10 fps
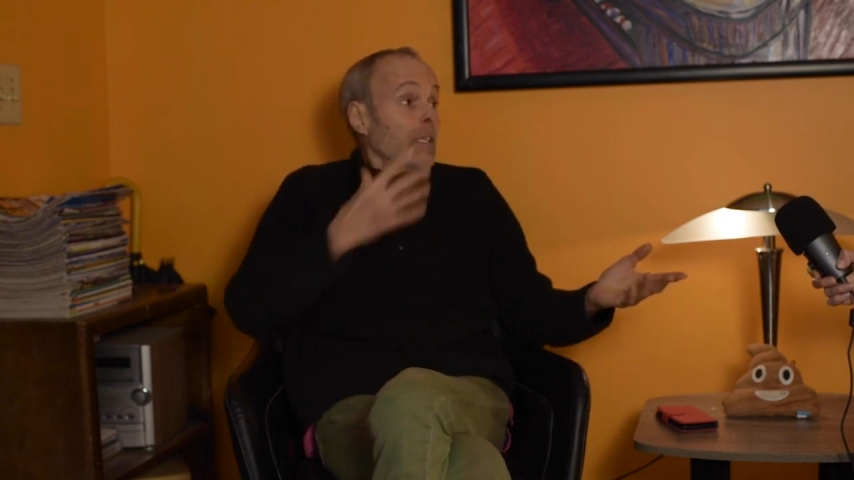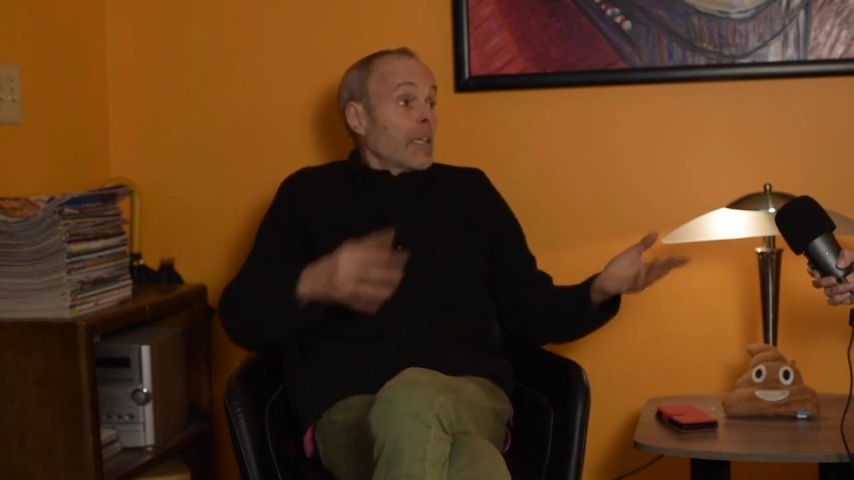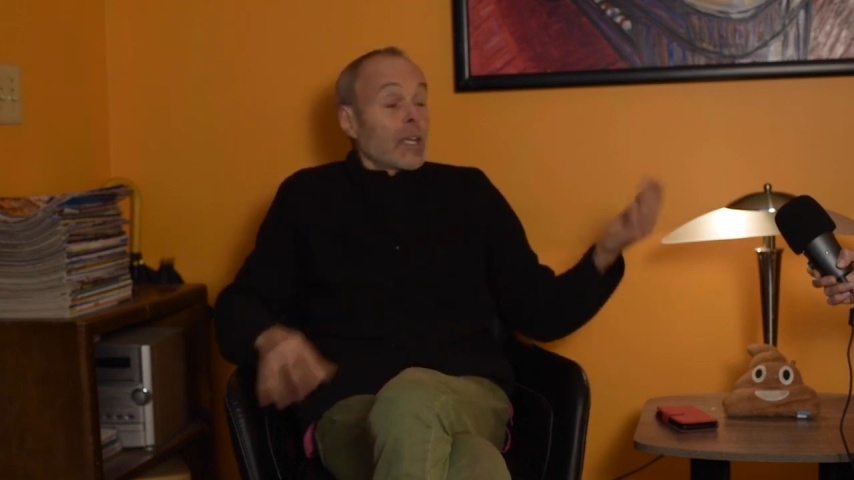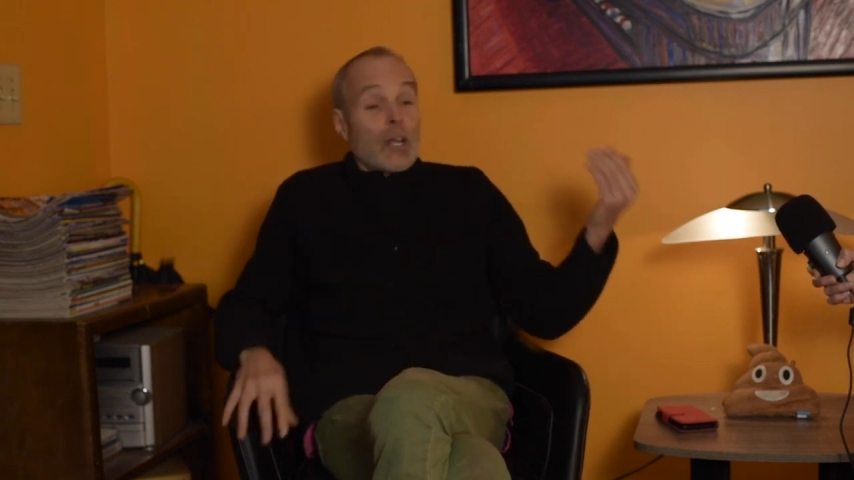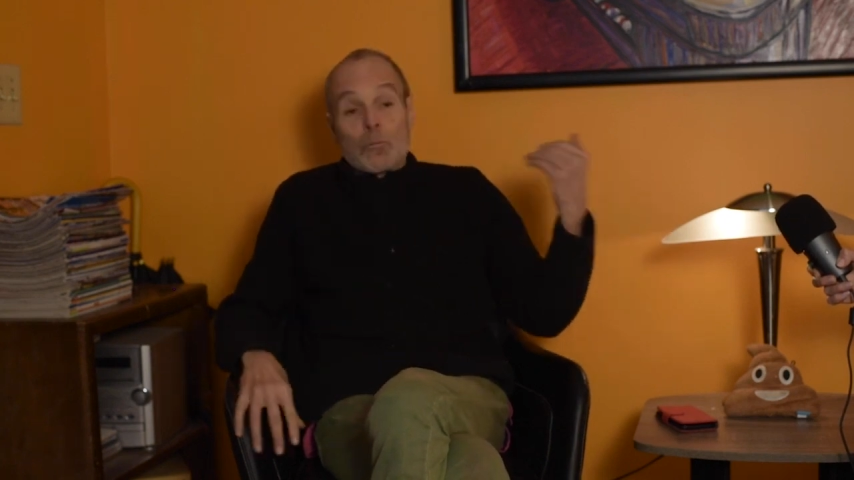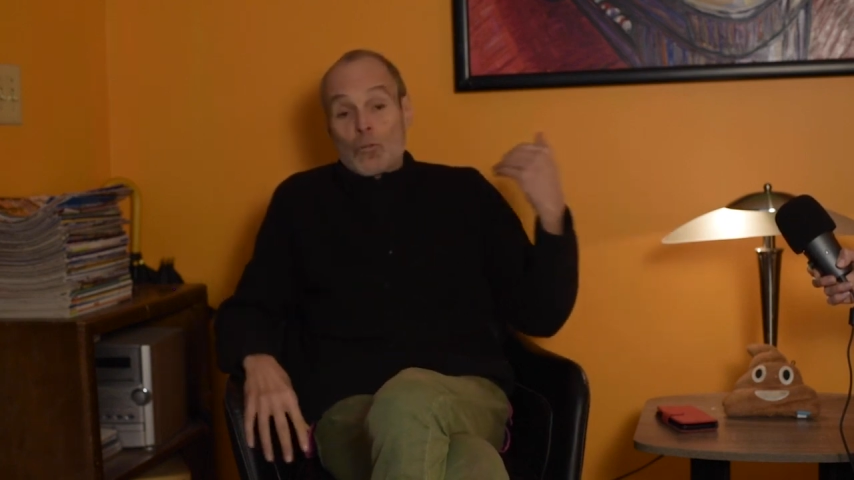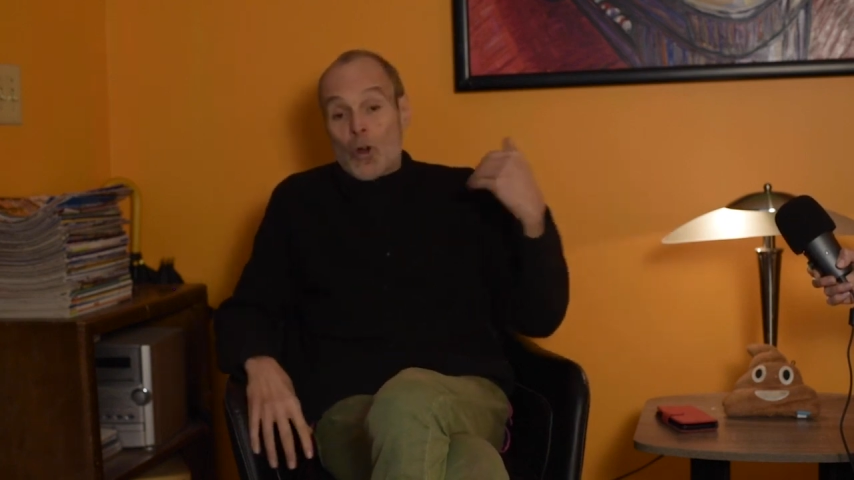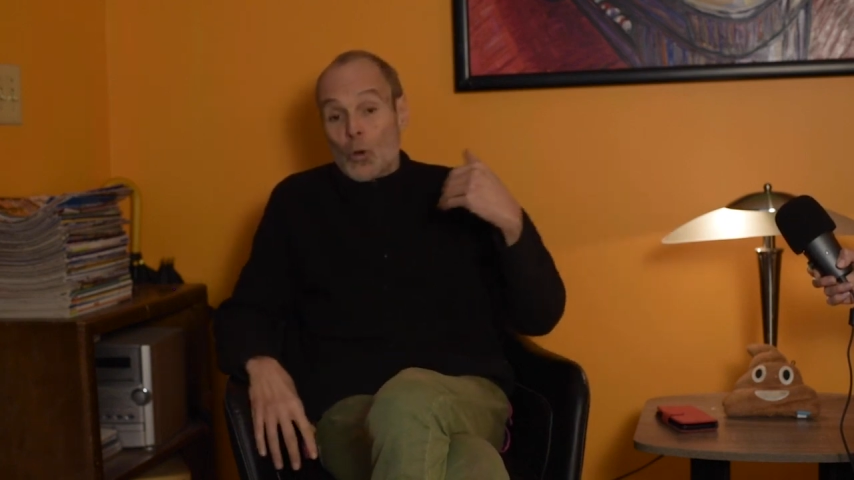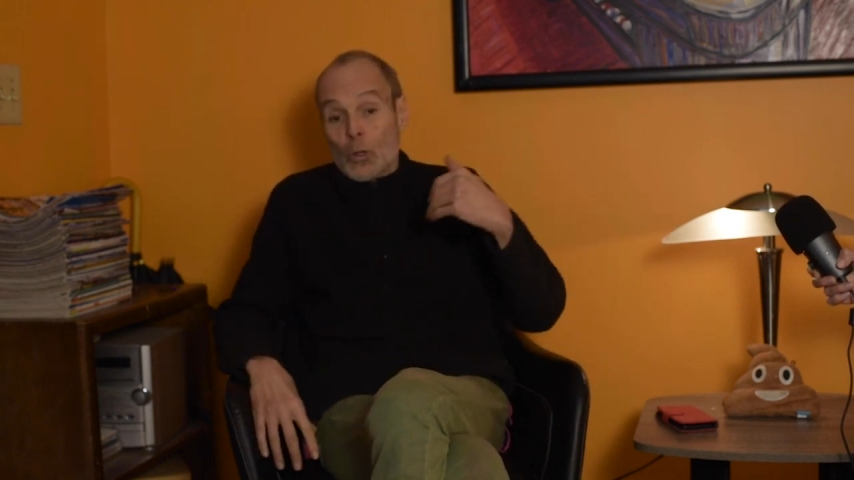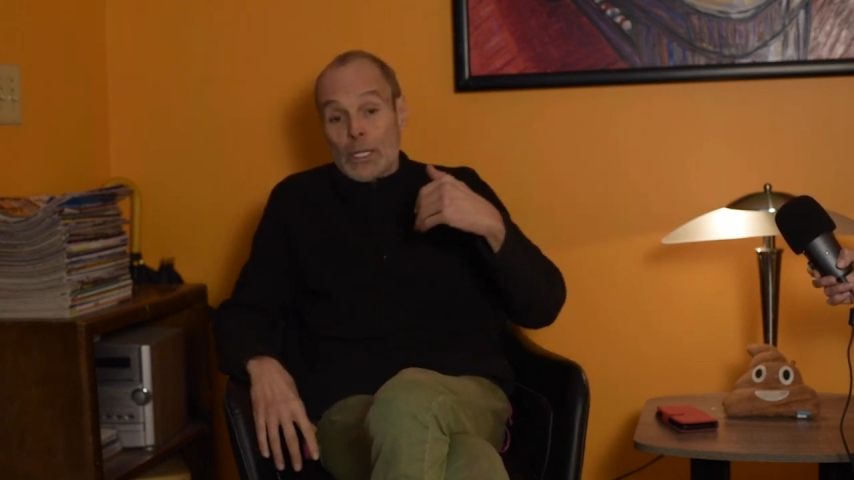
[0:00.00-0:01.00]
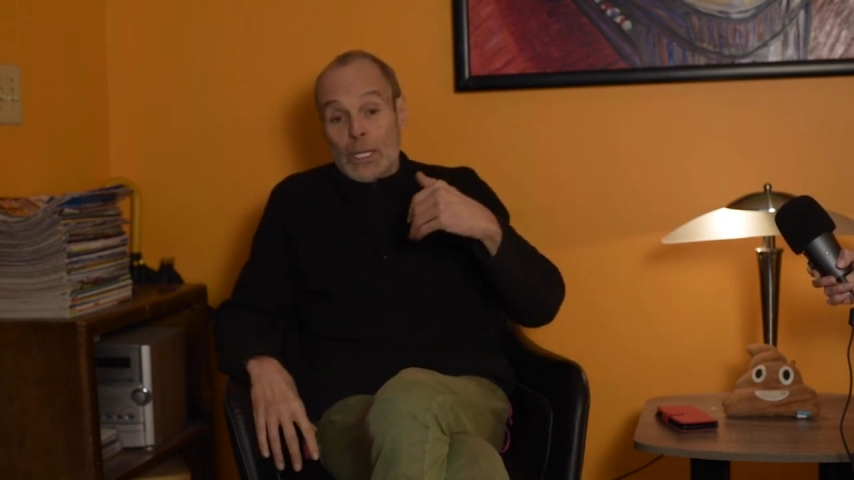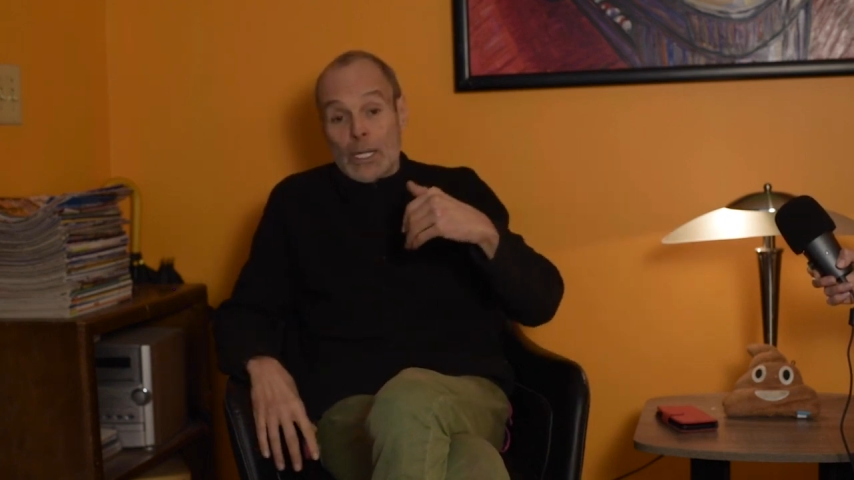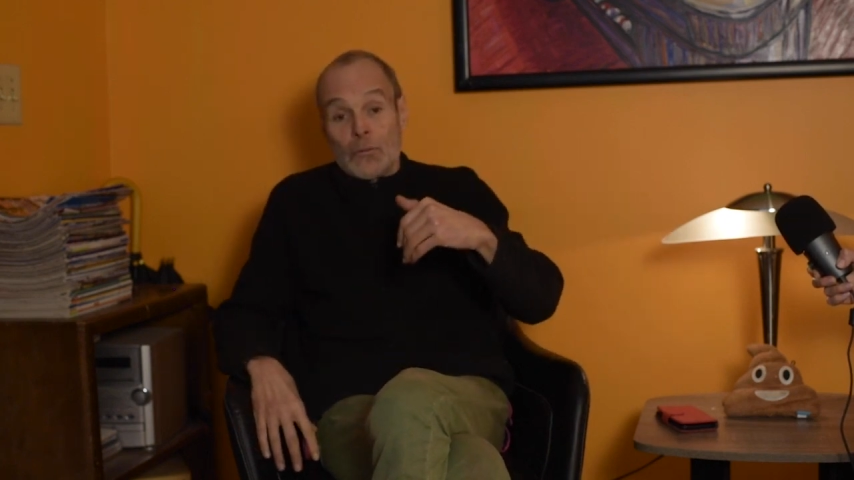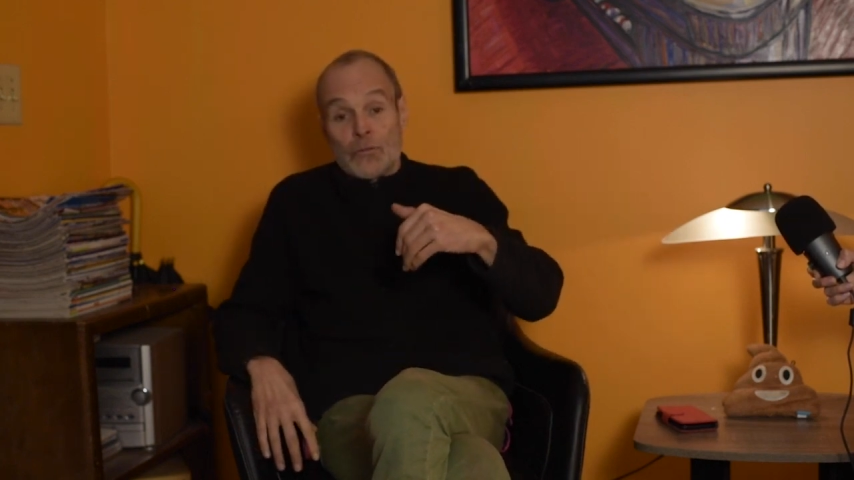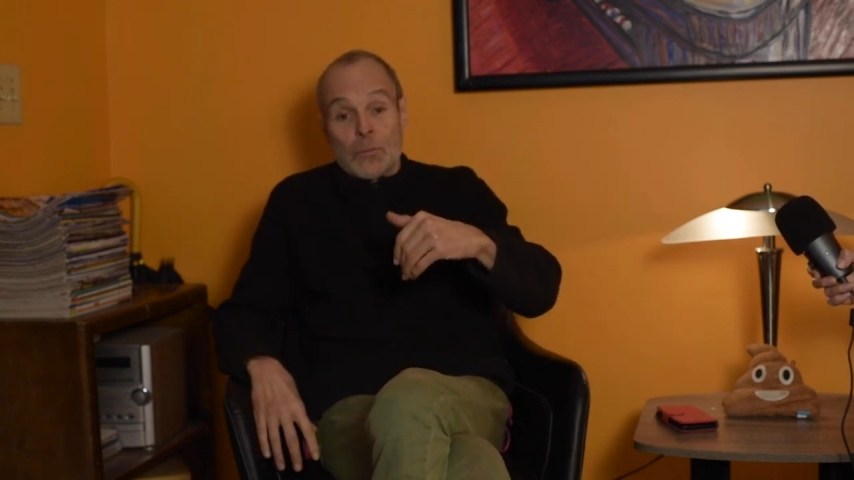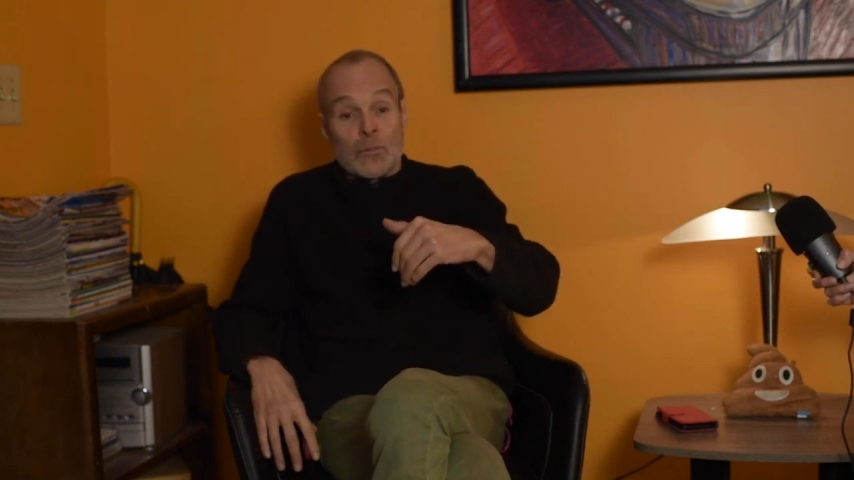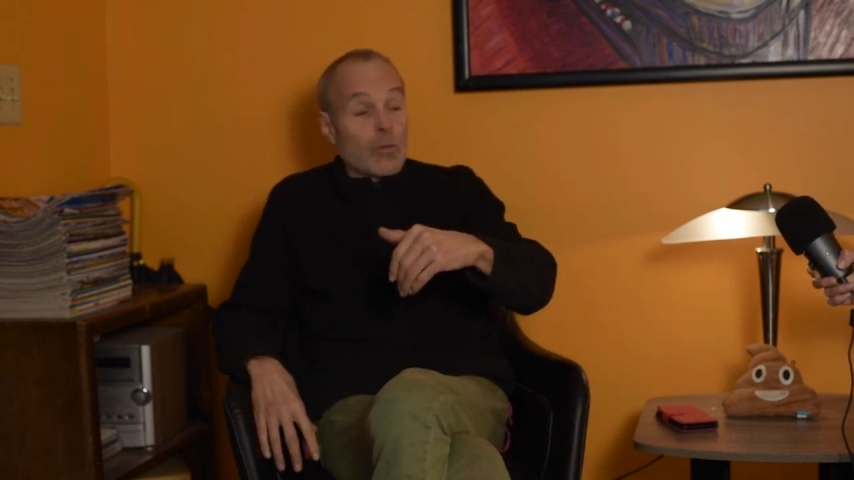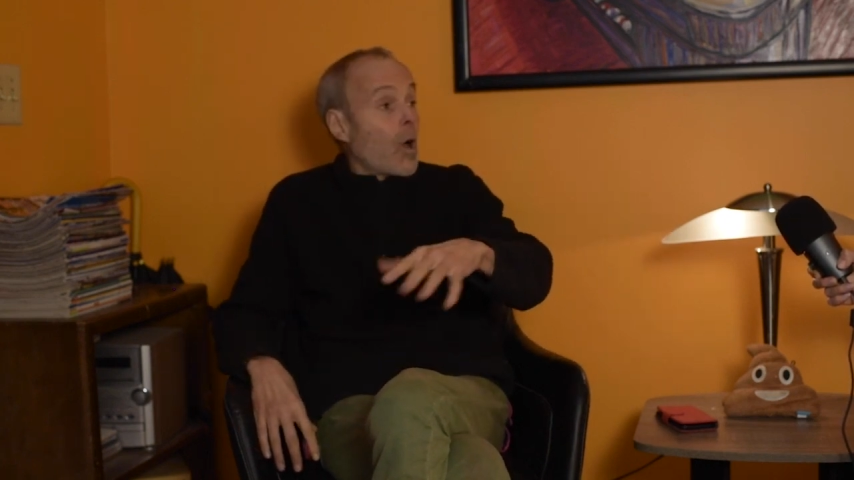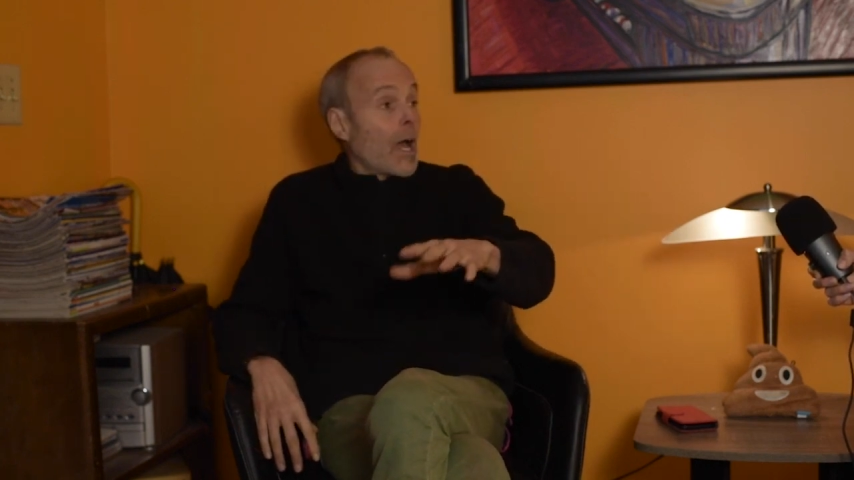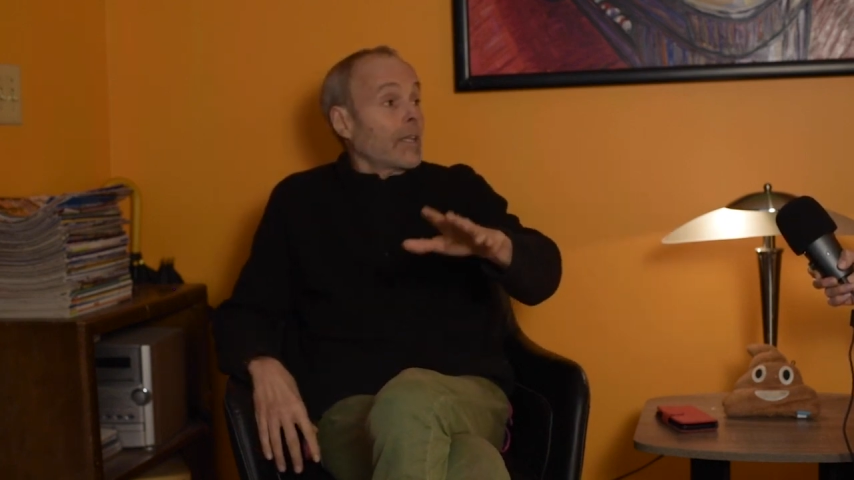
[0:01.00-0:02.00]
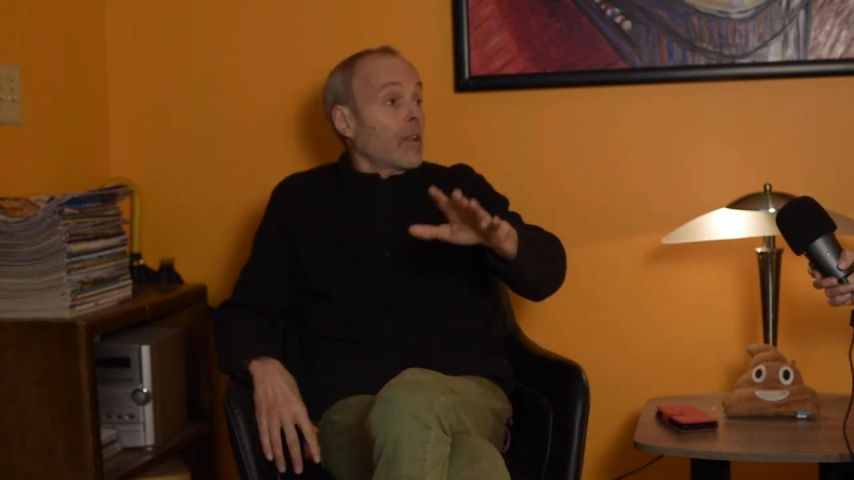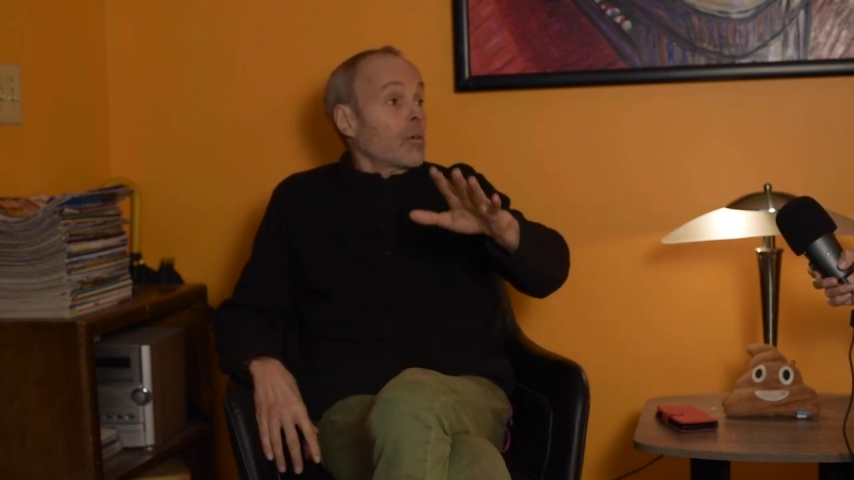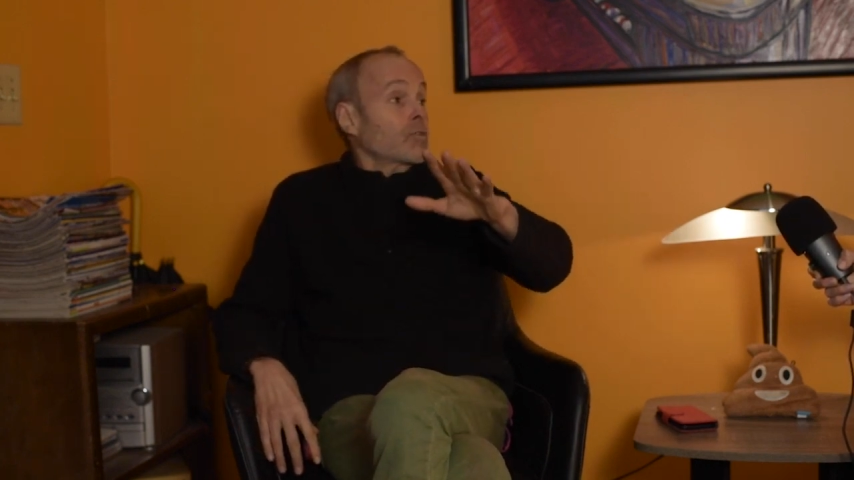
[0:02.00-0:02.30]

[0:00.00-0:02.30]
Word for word: Okay. They come rolling in from Twilo,